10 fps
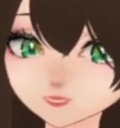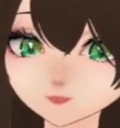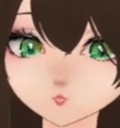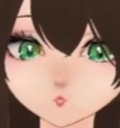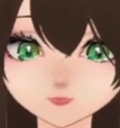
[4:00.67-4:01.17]

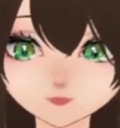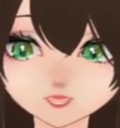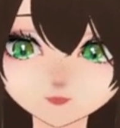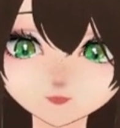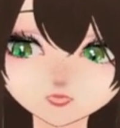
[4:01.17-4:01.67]
she worked
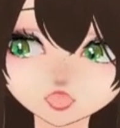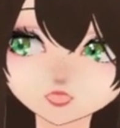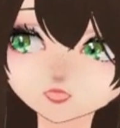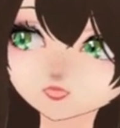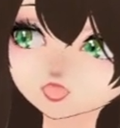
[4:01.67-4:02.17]

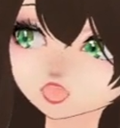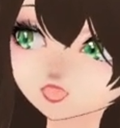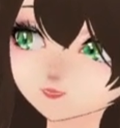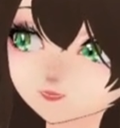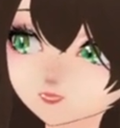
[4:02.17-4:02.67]
so
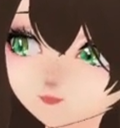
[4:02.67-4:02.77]
hard